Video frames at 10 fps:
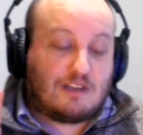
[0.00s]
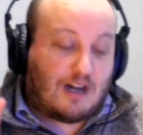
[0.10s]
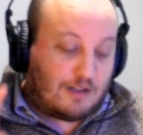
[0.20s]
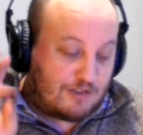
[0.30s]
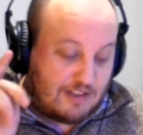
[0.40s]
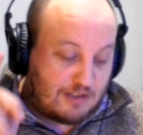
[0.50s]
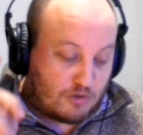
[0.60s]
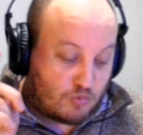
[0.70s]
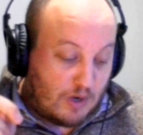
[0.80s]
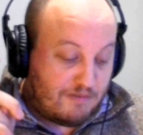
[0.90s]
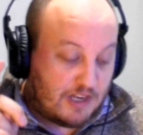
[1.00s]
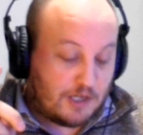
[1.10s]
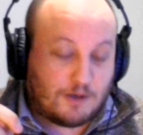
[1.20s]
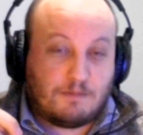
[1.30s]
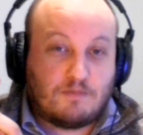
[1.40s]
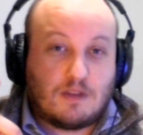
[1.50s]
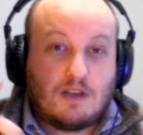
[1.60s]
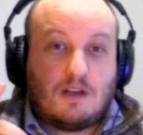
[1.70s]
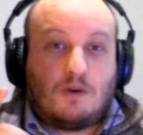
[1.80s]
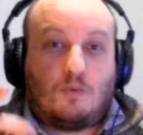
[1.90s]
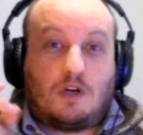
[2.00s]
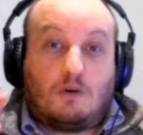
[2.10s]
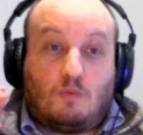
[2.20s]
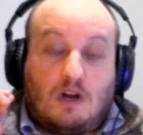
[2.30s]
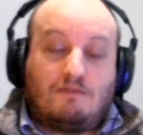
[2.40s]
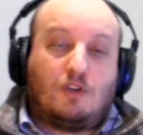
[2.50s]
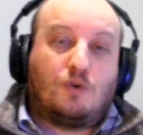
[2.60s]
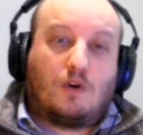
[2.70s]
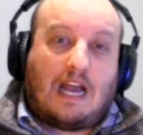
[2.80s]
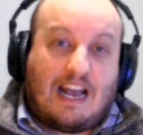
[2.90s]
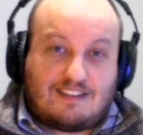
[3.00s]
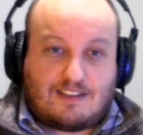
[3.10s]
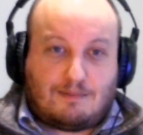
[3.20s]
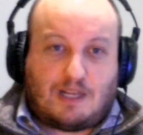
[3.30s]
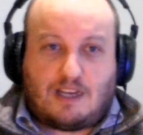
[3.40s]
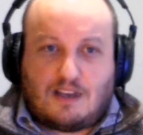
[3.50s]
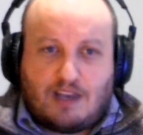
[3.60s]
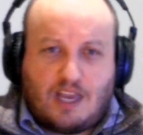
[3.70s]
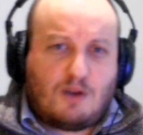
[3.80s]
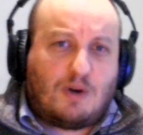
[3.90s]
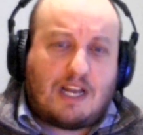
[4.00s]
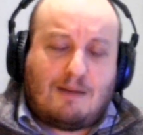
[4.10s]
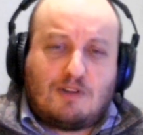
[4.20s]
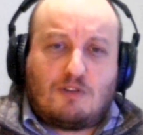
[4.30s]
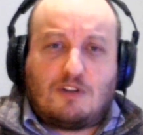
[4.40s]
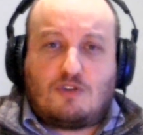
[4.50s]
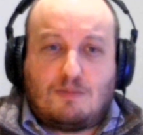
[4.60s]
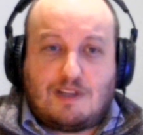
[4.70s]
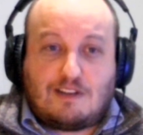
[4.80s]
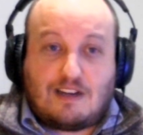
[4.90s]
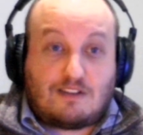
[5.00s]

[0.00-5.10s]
And there was one video where one viewer asked him, like, hey, what happened to the $2 million?